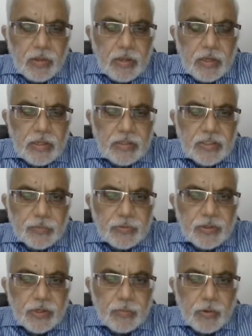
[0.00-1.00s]
in
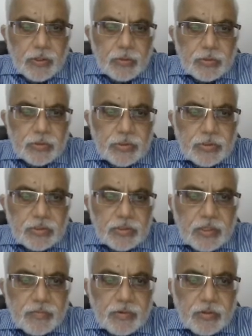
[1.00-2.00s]
subsequent modules
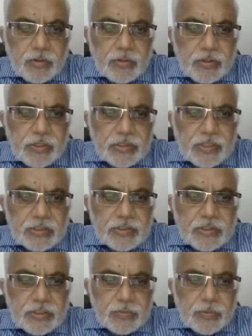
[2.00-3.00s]
that we're going to discuss in
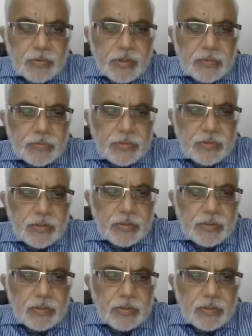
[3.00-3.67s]
these programs.